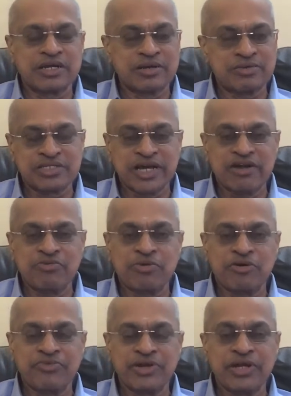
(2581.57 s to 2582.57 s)
share of
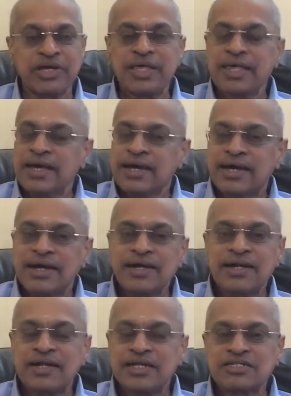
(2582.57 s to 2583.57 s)
profit,
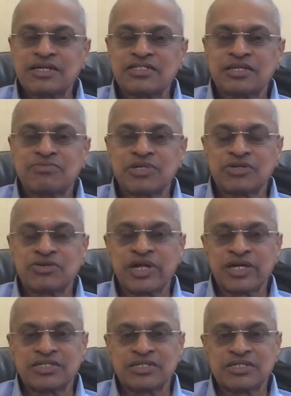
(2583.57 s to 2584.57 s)
and it is not subject to
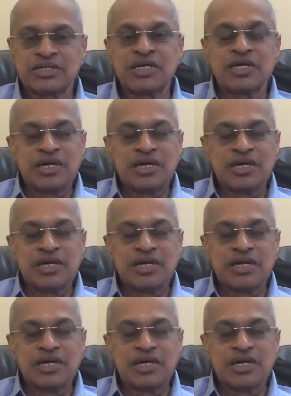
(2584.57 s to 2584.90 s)
taxation.